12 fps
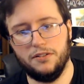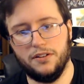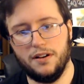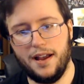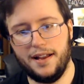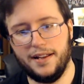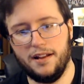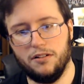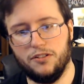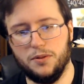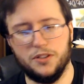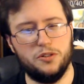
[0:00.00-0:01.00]
So I had to go on
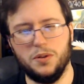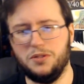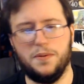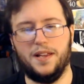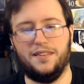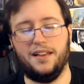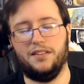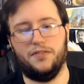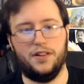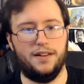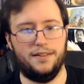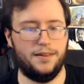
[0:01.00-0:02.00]
Switch. Switch makes sense for
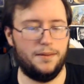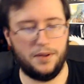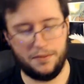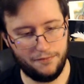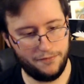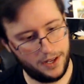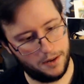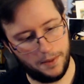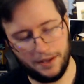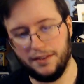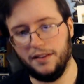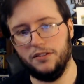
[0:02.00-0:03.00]
this. I mean, Vita
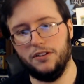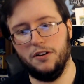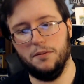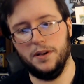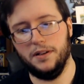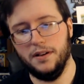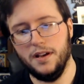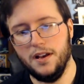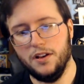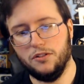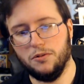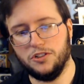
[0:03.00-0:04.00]
makes sense too, but
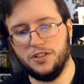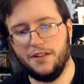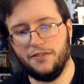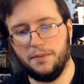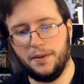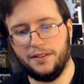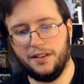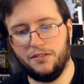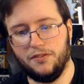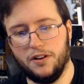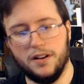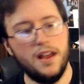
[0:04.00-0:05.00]
Switch definitely makes sense
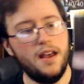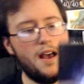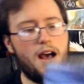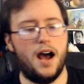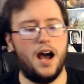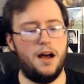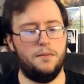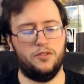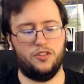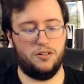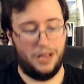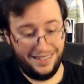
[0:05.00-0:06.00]
for it. Um,
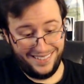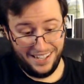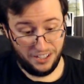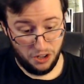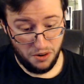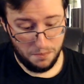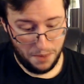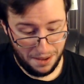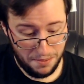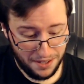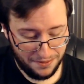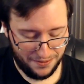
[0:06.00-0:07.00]
so let's get to it,
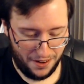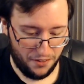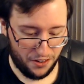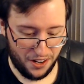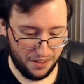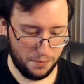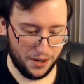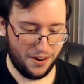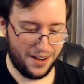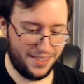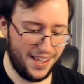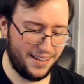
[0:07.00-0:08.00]
baby. I've heard nothing but
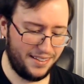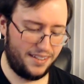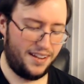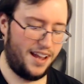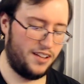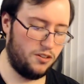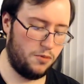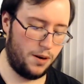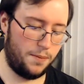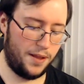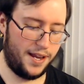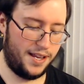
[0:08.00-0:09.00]
great things. I do
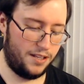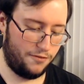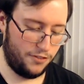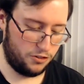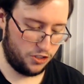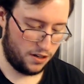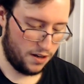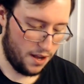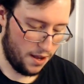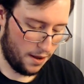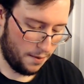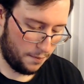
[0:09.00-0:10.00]
want to play it in the future,
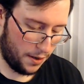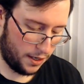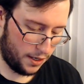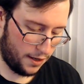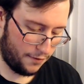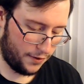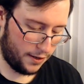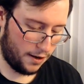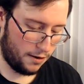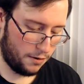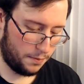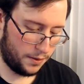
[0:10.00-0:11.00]
but uh, I uh, figured
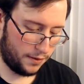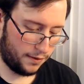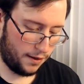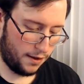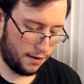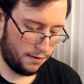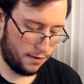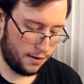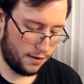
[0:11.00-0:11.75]
I'd open this now.